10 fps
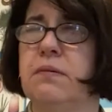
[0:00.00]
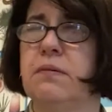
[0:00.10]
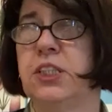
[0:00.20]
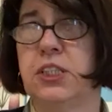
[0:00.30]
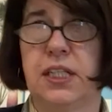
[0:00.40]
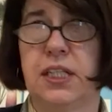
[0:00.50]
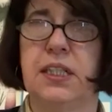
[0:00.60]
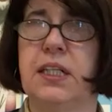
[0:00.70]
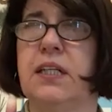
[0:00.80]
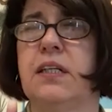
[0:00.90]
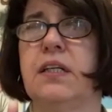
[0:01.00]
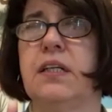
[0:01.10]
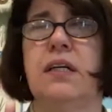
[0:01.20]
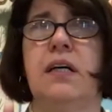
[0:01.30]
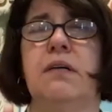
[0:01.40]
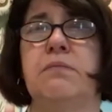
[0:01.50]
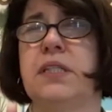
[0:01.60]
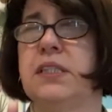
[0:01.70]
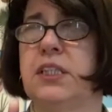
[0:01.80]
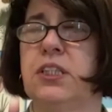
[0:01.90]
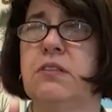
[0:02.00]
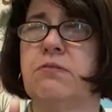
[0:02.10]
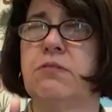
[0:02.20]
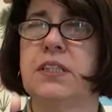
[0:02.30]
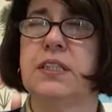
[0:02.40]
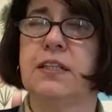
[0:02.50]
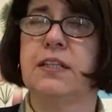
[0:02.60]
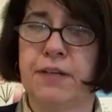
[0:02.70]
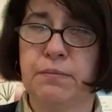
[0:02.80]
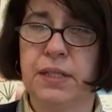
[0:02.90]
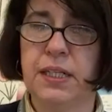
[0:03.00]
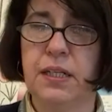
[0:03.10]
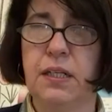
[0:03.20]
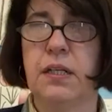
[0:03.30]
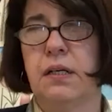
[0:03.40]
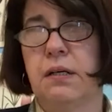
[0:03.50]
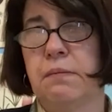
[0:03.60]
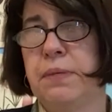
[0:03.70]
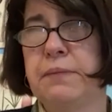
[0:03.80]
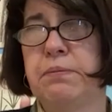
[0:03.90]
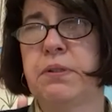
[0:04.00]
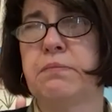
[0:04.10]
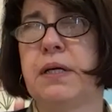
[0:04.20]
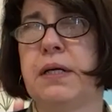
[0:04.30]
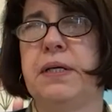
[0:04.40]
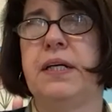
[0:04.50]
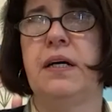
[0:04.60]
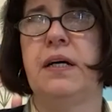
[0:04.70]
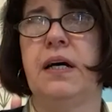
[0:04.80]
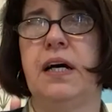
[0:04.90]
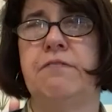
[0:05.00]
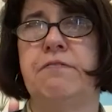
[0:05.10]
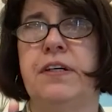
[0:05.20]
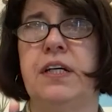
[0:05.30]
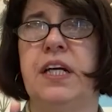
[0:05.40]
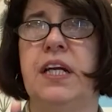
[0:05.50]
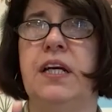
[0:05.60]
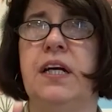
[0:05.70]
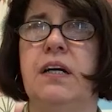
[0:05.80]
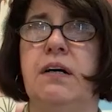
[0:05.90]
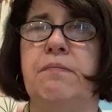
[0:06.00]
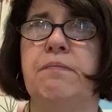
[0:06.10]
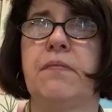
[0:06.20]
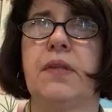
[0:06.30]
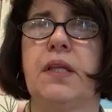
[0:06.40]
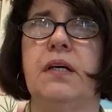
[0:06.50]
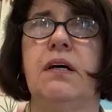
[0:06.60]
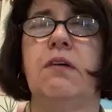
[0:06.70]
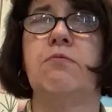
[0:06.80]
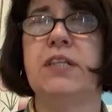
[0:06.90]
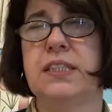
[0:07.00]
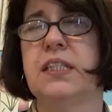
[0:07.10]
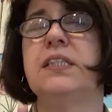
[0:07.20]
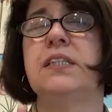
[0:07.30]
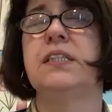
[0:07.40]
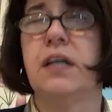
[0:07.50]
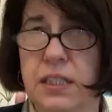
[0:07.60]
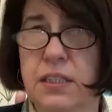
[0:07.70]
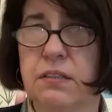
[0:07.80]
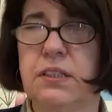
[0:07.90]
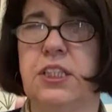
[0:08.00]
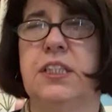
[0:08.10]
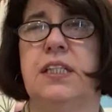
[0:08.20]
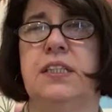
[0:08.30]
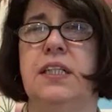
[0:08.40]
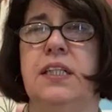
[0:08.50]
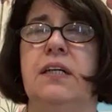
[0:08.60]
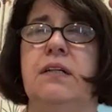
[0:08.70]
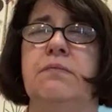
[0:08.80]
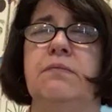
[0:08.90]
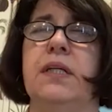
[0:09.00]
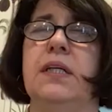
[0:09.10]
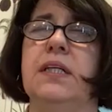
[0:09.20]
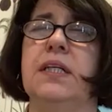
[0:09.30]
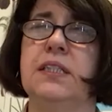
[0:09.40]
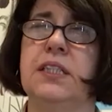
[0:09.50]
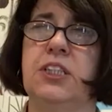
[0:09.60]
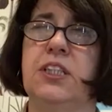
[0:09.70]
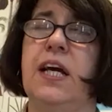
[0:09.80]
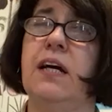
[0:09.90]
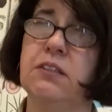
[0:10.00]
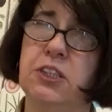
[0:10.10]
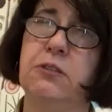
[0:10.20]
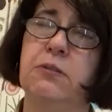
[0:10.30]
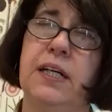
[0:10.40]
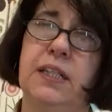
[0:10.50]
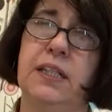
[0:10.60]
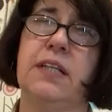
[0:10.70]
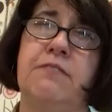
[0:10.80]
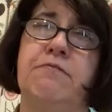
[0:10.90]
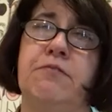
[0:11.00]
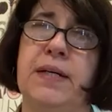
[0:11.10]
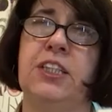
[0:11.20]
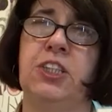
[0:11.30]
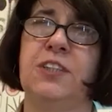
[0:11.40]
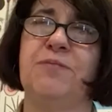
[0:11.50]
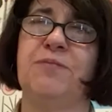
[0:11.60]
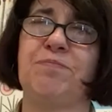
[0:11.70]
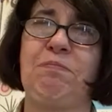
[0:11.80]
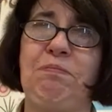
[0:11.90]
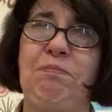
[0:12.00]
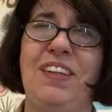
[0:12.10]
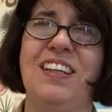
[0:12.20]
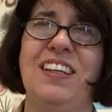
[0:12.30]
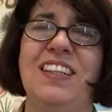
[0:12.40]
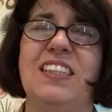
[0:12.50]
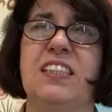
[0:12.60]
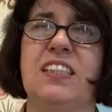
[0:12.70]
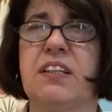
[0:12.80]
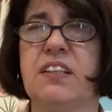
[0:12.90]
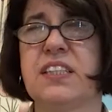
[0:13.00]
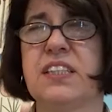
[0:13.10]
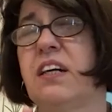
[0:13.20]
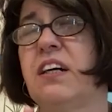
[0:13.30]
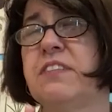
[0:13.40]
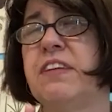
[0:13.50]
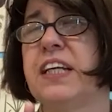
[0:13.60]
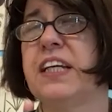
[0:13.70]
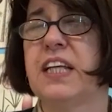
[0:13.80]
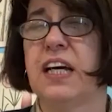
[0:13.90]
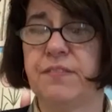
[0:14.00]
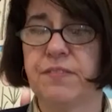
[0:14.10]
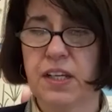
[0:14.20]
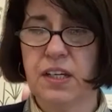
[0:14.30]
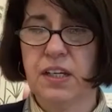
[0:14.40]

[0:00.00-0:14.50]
a genetic condition that runs in their family, people that maybe have a recently diagnosed genetic condition. How do you handle that information? So there's a kind of link there.